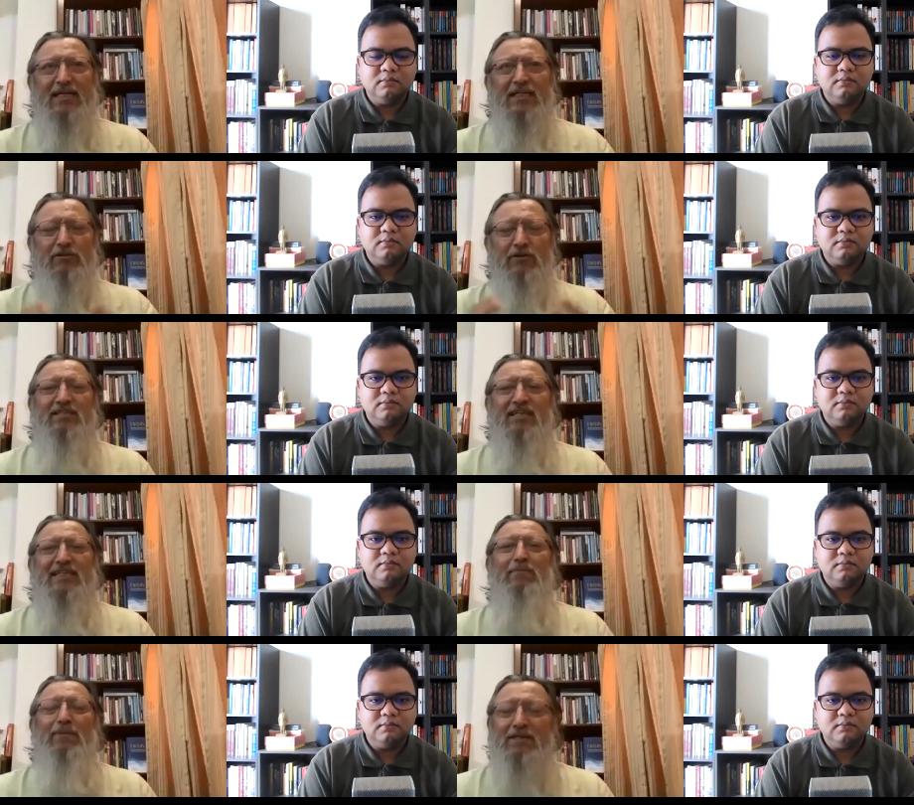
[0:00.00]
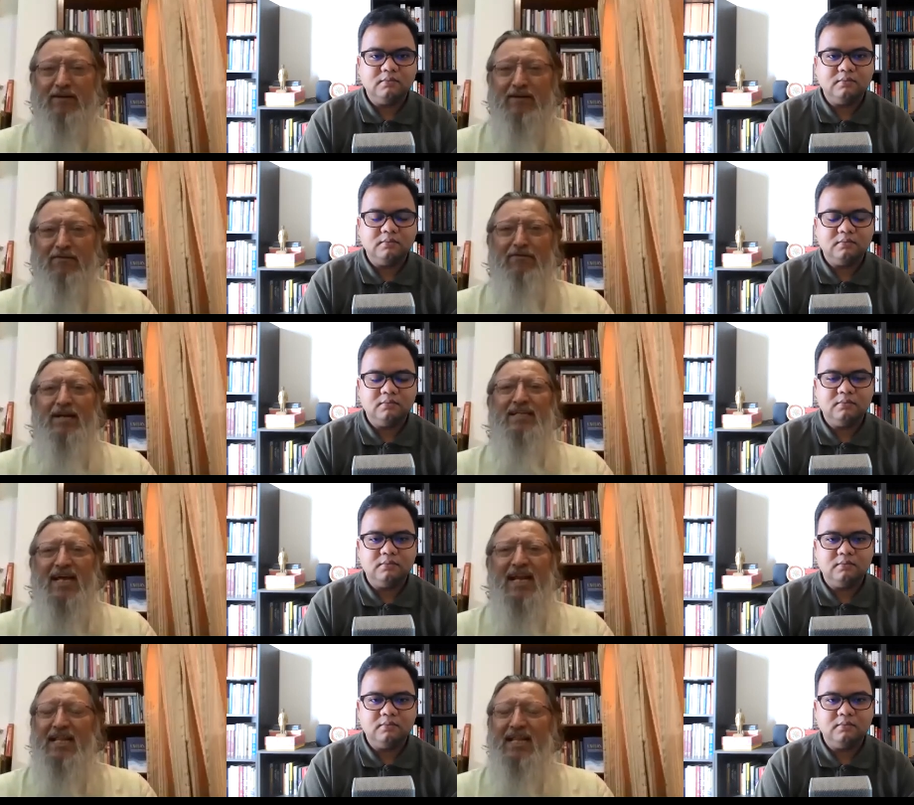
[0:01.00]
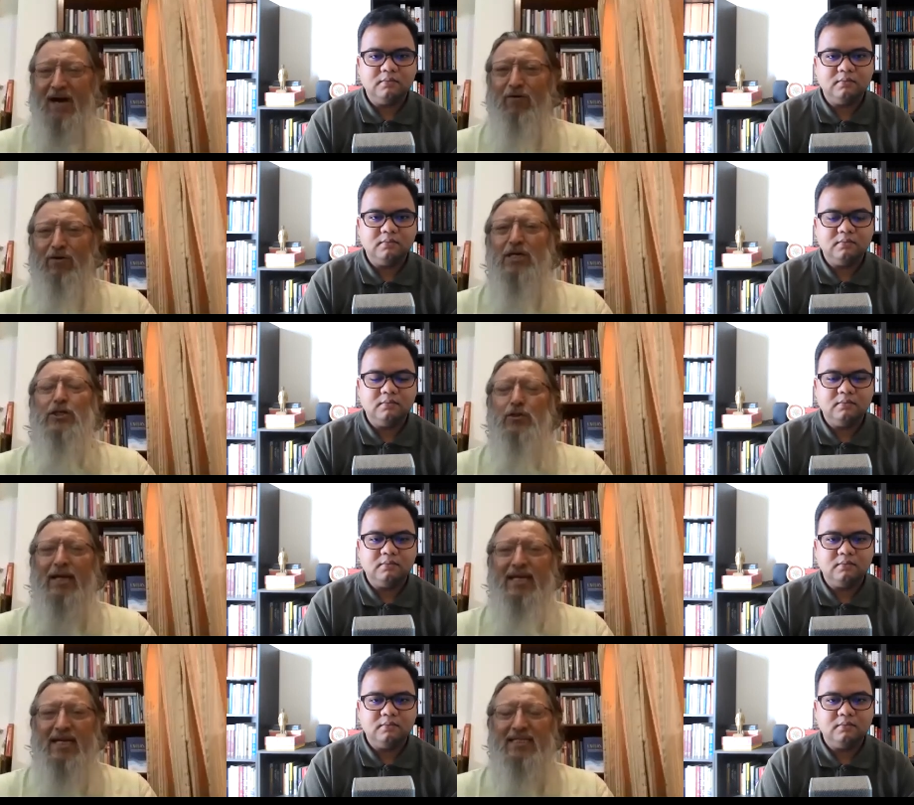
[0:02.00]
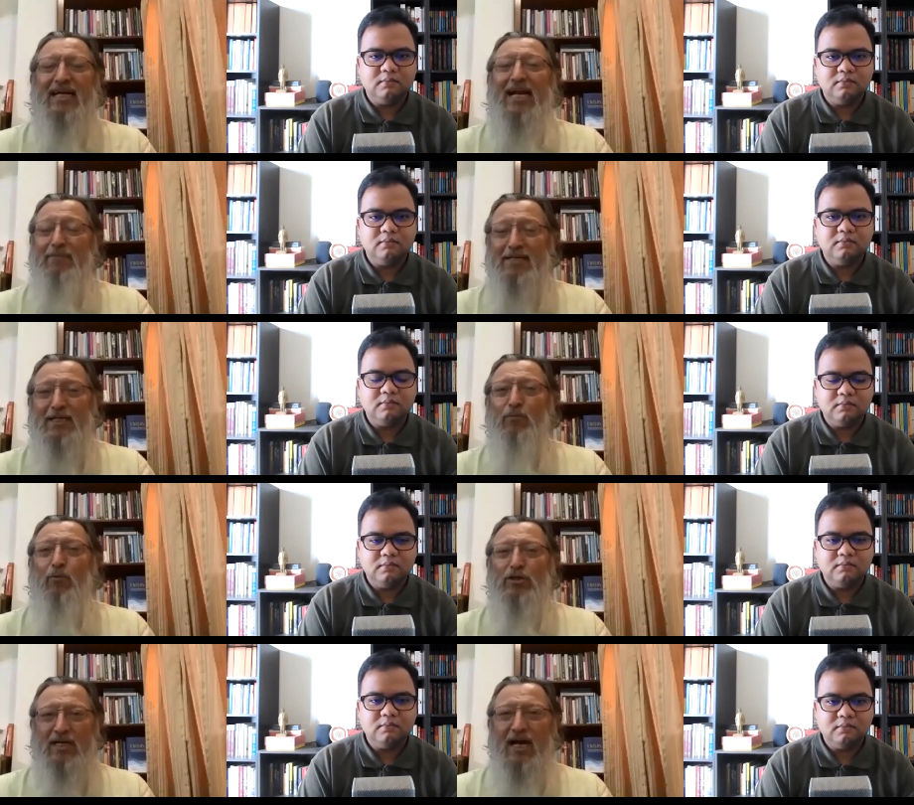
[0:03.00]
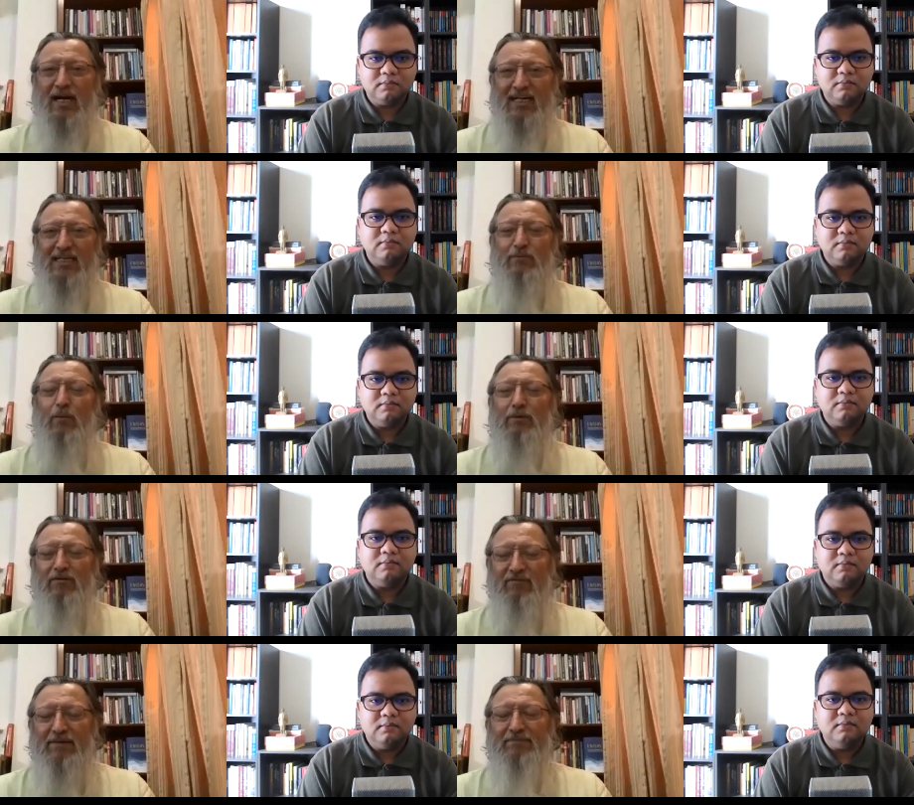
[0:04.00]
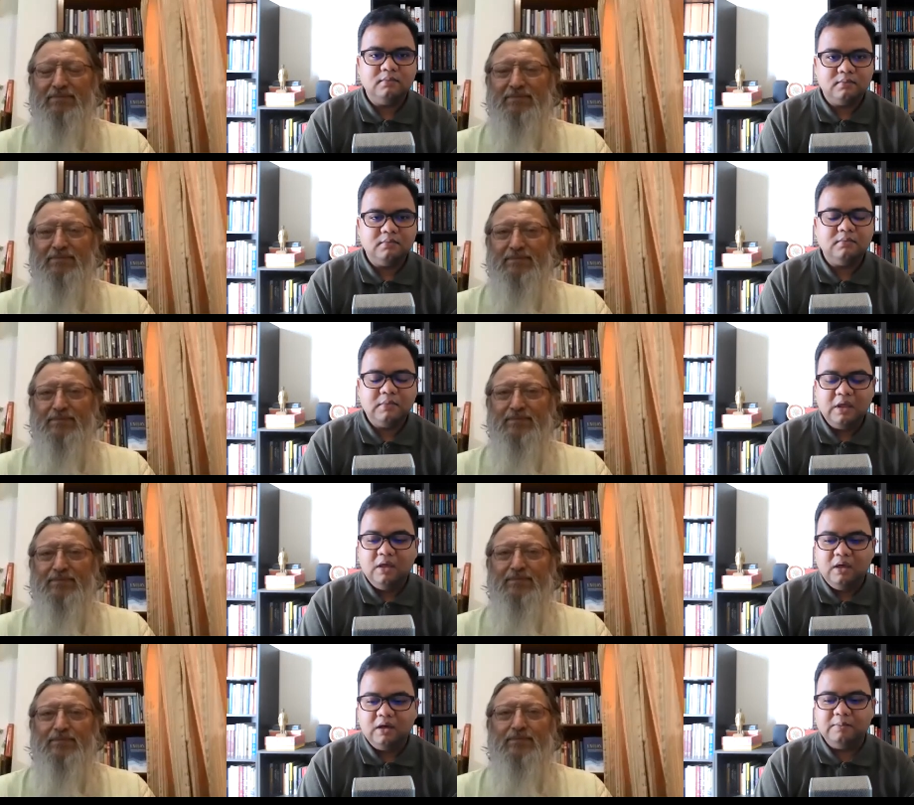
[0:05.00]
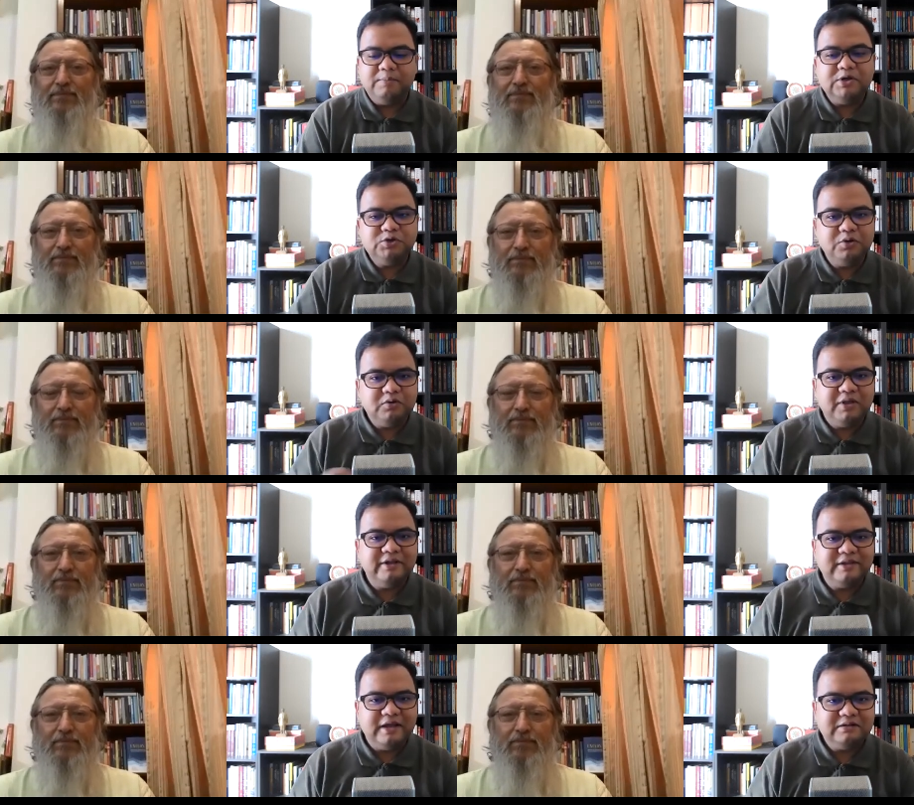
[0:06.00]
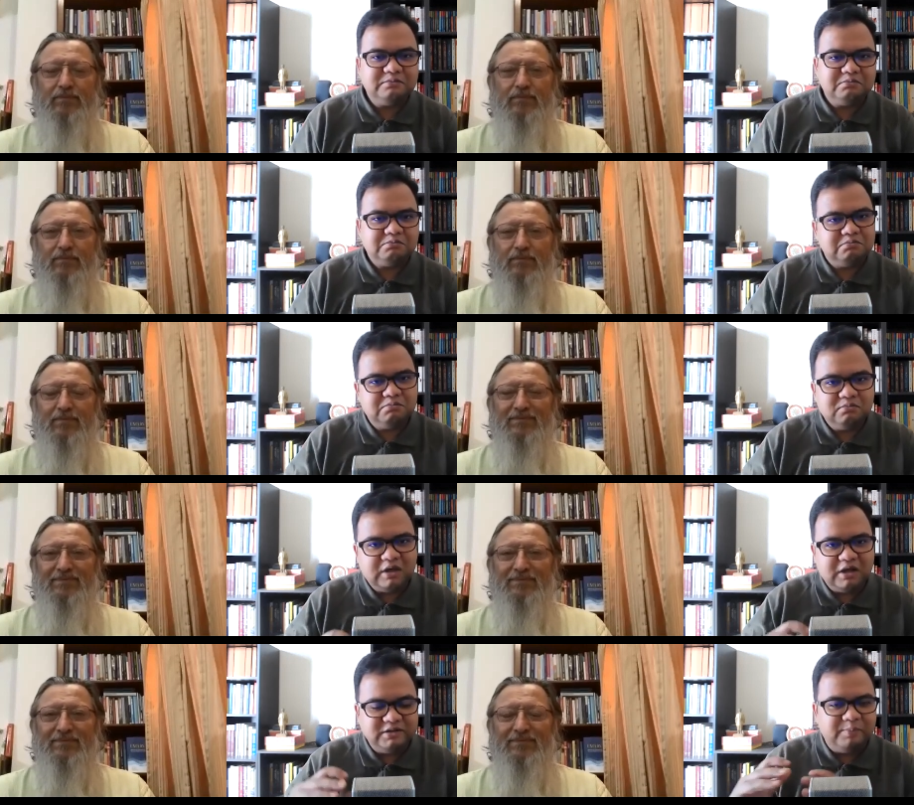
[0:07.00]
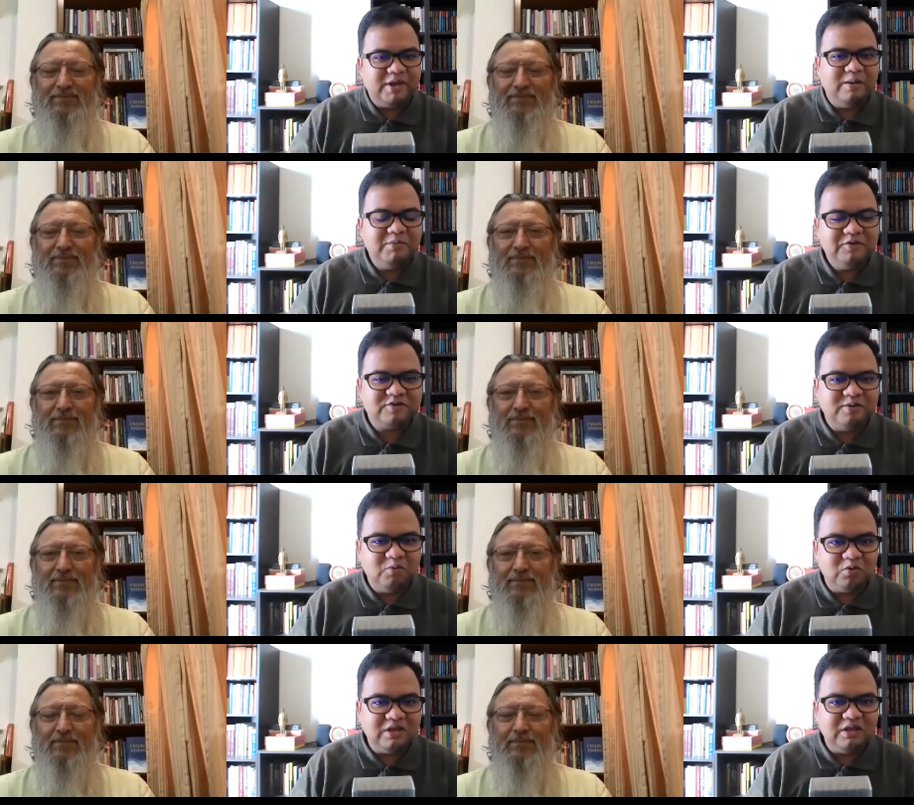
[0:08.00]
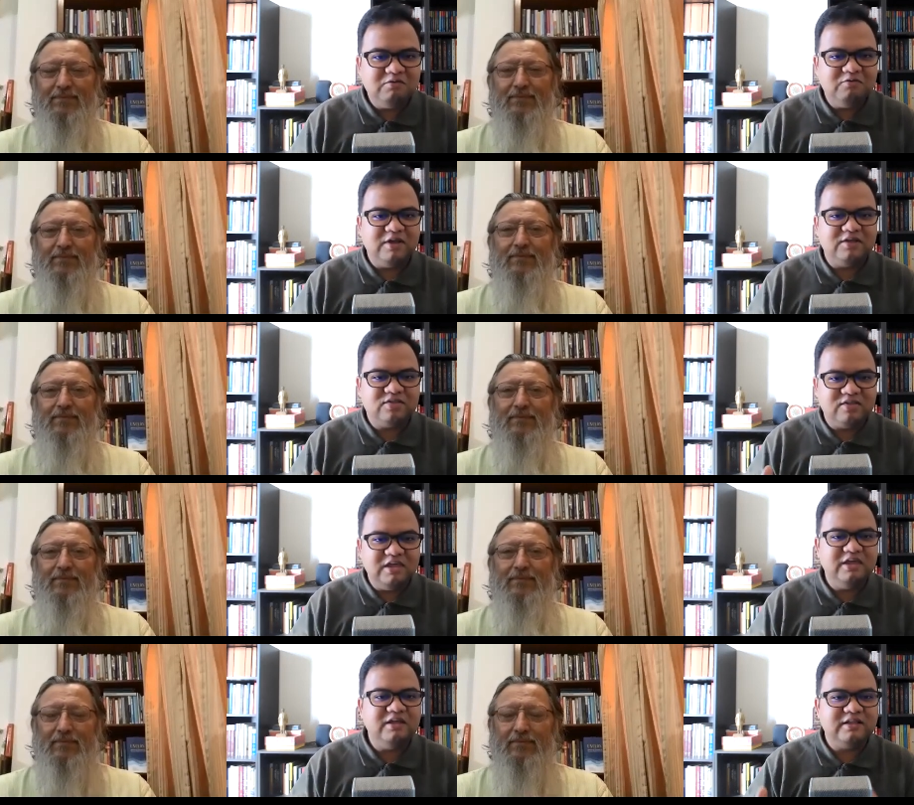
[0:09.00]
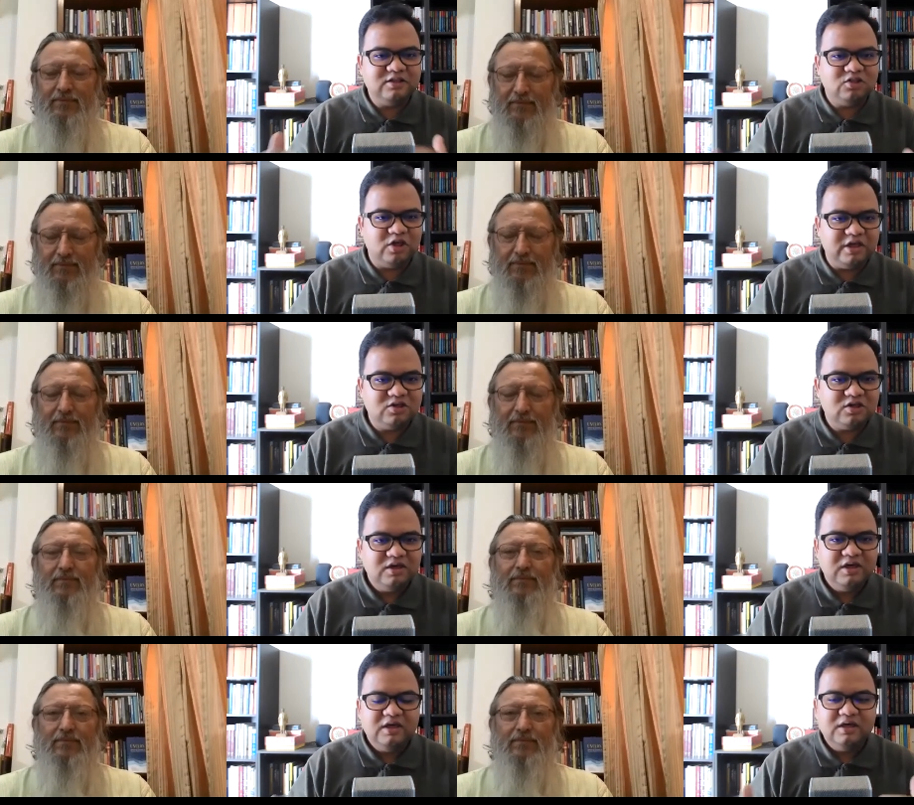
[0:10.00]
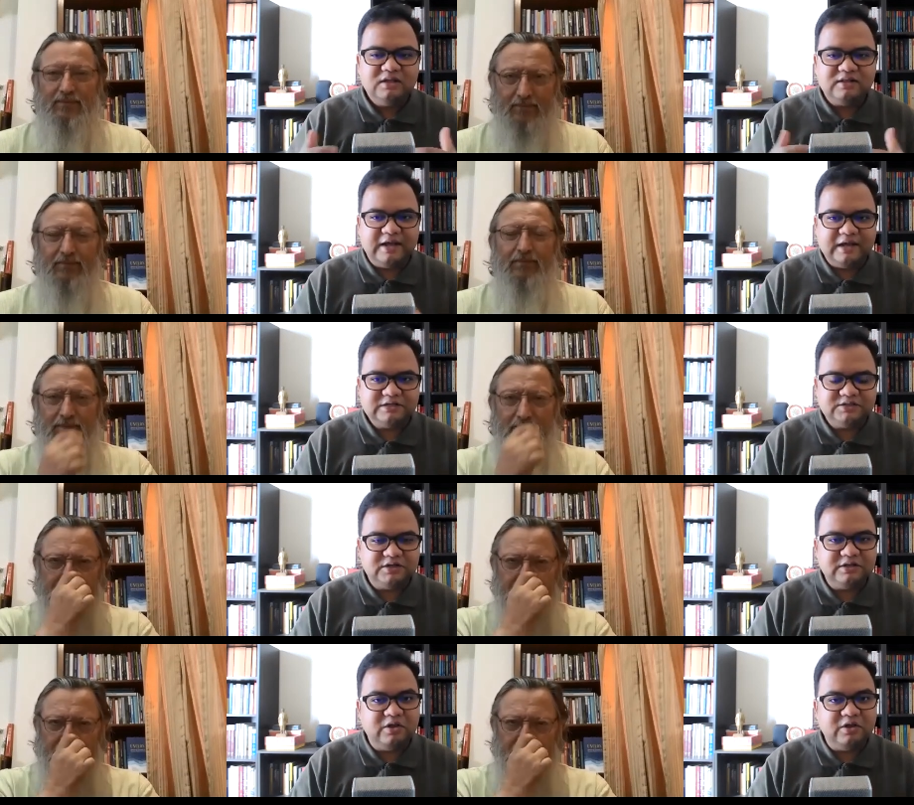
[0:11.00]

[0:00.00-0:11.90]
Speaker 1: structures in place were different then. And now so I guess that makes it more stark at this point of time.
Speaker 2: Uh, but do you think that under Prime Minister Modi, we are seeing that change, that uh,